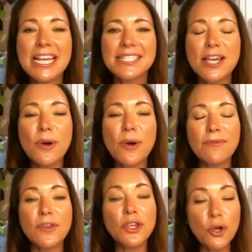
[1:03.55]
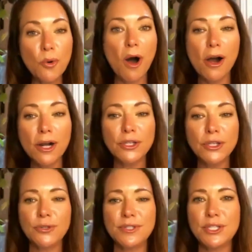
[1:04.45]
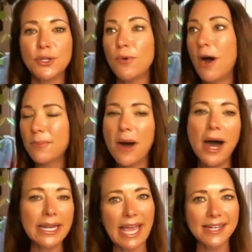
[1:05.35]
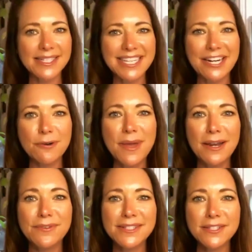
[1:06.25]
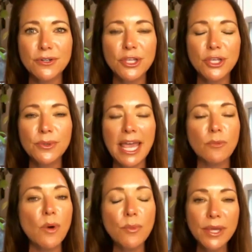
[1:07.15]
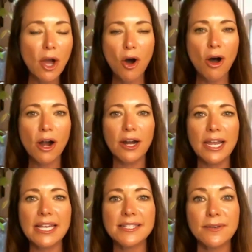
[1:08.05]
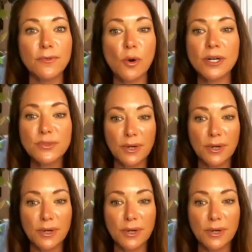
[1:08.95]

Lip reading: So you are new to our podcast here, Metaphysical Q&A, what we are is, of course,